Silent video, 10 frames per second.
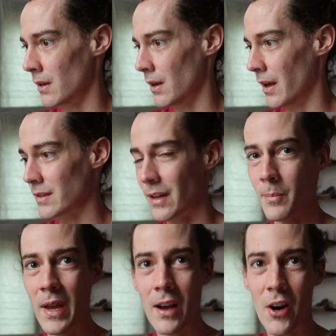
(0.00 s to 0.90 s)
As I
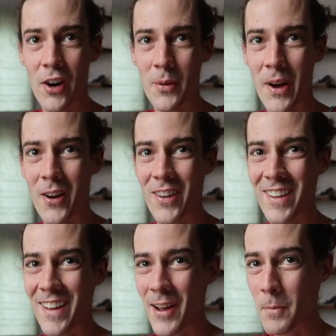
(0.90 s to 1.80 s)
make art about
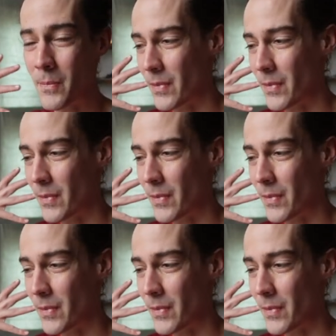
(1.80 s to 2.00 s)
it, I'm